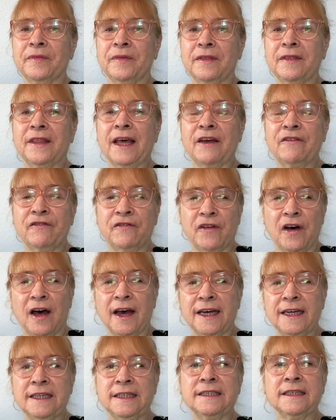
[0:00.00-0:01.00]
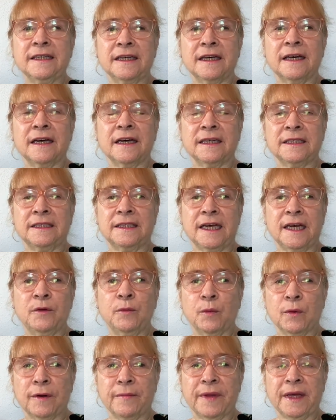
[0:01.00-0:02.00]
they find a dead
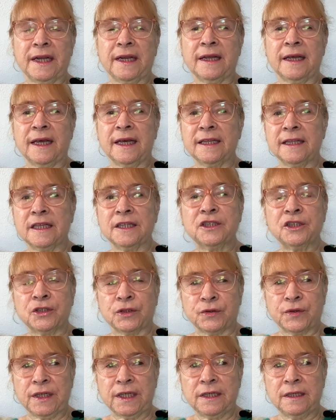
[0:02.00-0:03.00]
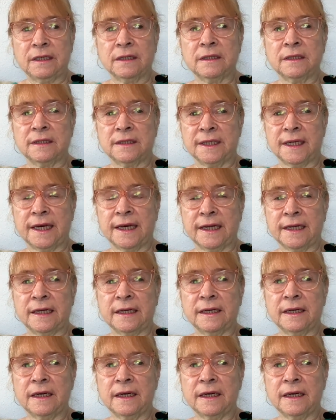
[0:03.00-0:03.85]
woman in the street, dead.